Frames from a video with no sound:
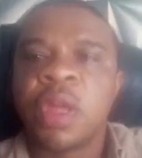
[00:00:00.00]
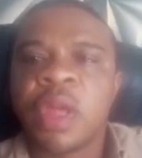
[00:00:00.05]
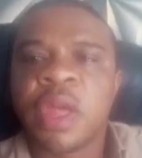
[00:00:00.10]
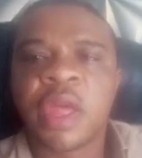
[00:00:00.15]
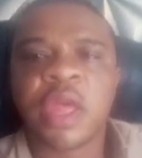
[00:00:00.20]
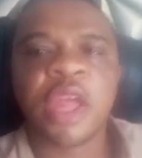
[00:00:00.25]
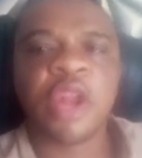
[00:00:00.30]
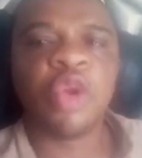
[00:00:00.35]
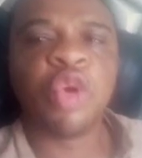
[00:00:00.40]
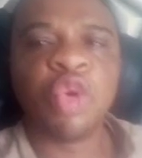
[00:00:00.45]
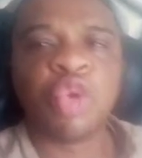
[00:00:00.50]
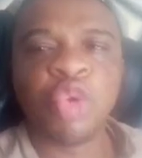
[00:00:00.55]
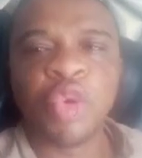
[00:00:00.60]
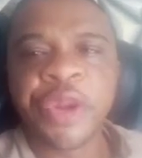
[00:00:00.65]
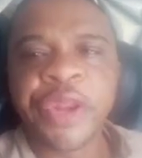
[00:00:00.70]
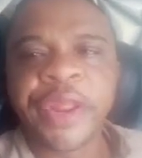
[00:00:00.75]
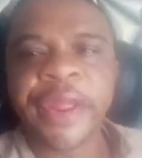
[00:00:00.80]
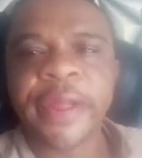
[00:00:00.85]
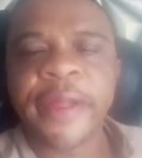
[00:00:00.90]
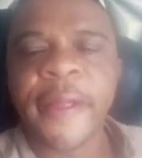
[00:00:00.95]
Hello,
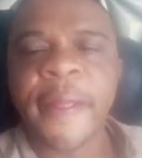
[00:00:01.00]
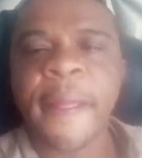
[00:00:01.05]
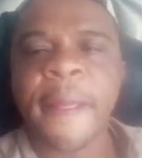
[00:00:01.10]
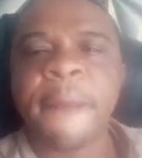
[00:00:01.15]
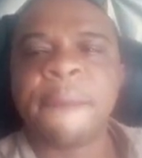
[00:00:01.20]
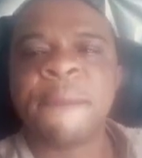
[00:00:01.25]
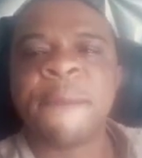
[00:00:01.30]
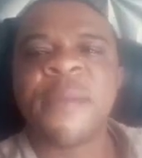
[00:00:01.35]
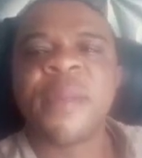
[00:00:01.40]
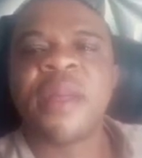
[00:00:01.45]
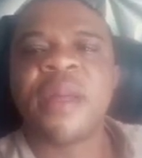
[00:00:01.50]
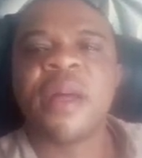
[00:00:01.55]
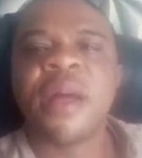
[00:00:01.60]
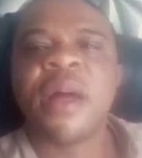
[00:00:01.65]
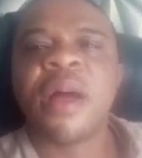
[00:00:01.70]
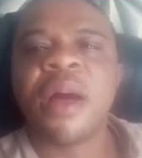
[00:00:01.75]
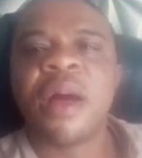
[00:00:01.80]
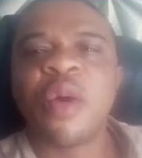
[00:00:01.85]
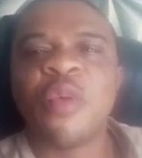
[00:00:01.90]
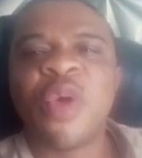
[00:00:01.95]
good day.
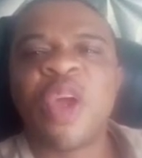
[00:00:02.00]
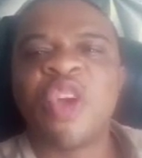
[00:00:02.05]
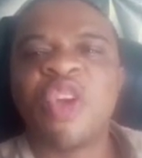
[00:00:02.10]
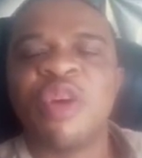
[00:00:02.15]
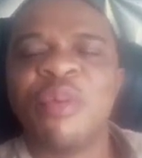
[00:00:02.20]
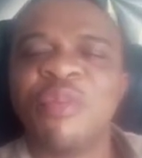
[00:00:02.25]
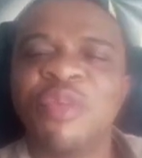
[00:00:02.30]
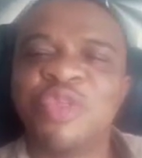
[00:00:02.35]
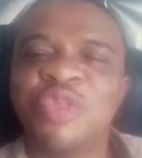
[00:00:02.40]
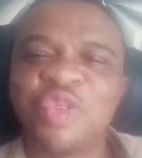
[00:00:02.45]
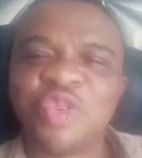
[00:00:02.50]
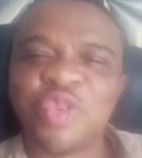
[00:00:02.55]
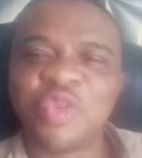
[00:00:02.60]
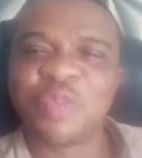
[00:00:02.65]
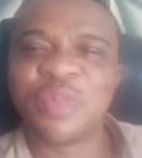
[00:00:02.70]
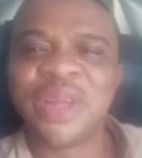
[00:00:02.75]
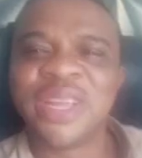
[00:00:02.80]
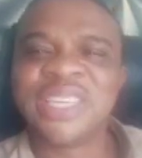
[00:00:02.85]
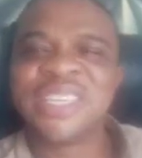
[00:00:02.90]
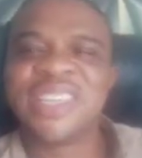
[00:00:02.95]
Welcome to
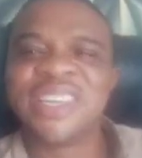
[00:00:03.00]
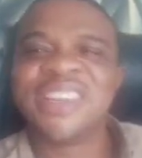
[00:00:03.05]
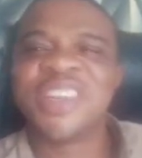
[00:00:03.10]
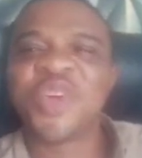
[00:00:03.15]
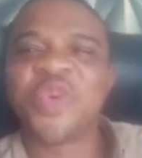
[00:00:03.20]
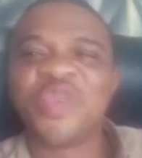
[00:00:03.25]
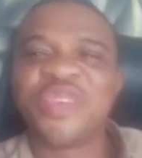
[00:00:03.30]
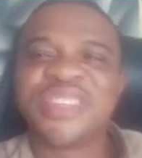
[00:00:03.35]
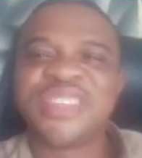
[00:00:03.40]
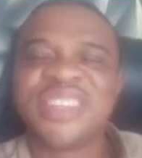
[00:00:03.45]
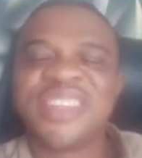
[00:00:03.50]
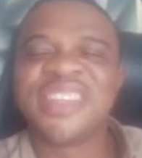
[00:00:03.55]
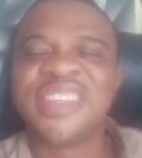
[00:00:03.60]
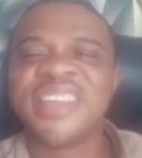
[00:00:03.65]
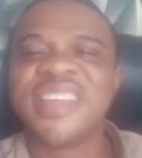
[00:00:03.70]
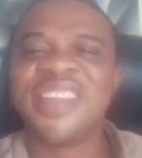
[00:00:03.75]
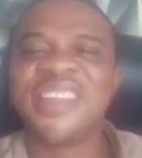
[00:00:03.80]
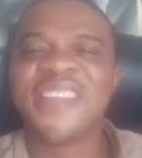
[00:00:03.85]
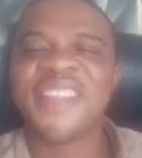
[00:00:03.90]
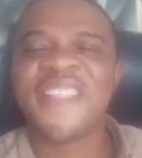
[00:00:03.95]
my channel once
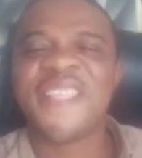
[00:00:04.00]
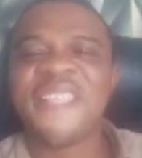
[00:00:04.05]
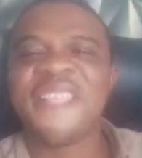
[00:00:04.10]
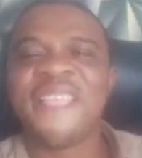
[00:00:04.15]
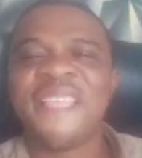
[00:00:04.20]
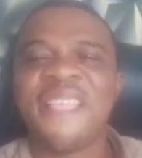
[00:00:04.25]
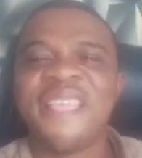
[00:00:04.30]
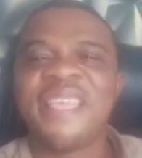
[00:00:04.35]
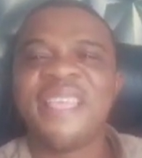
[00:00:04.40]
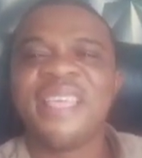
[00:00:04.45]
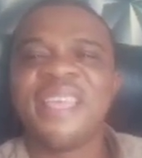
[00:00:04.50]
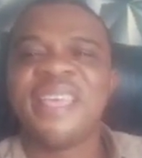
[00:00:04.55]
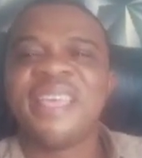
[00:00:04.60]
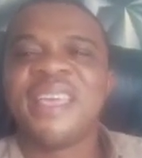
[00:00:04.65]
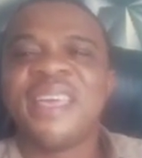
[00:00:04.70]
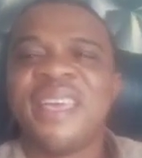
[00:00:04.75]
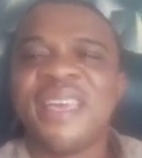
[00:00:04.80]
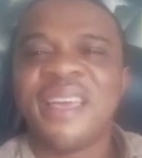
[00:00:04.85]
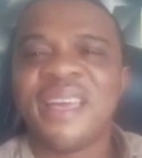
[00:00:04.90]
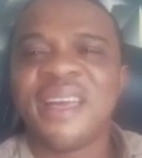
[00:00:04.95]
again.
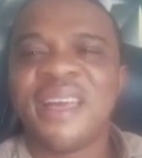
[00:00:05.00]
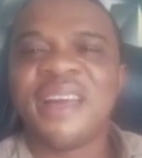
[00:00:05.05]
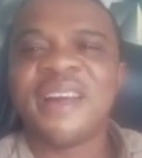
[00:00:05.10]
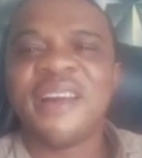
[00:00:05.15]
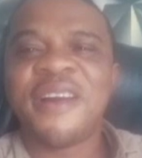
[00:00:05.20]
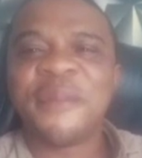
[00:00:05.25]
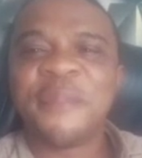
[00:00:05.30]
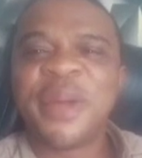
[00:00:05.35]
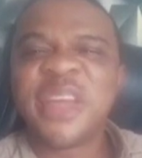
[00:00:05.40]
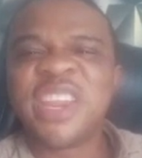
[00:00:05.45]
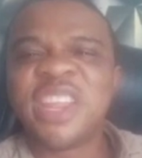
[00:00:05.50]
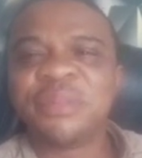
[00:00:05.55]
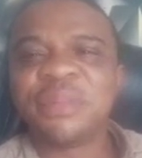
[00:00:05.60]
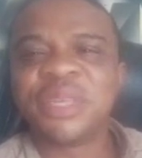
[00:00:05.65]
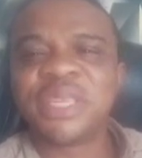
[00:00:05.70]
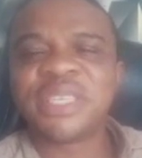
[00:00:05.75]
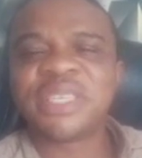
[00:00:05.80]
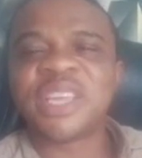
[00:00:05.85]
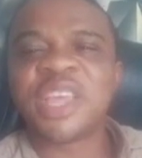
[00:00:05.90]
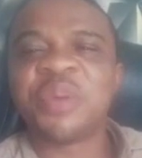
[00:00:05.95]
My name
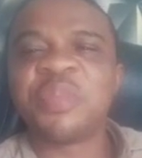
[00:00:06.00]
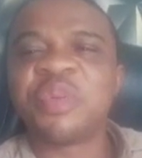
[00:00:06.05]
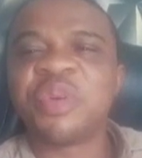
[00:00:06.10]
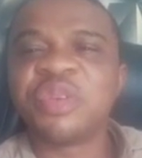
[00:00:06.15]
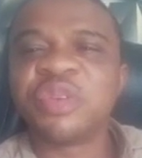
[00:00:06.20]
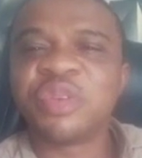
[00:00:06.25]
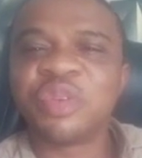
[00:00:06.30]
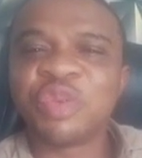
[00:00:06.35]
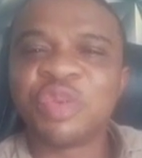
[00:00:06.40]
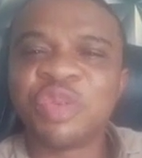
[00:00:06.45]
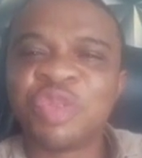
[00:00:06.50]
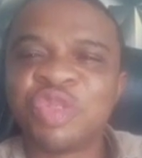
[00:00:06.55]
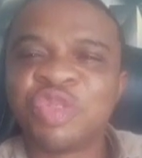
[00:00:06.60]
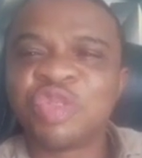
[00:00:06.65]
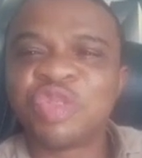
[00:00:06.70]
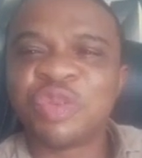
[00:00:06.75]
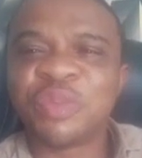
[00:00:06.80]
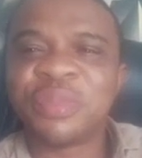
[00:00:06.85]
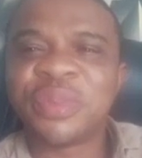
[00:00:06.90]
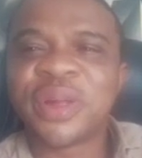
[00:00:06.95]
is Simon
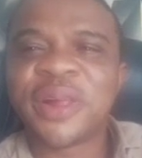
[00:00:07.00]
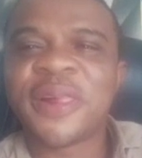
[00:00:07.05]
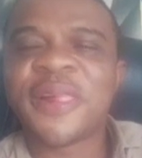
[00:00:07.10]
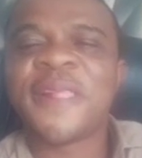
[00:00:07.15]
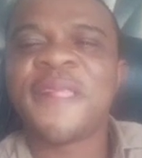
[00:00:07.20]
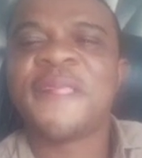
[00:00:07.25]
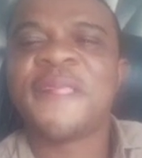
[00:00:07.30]
Ozoma.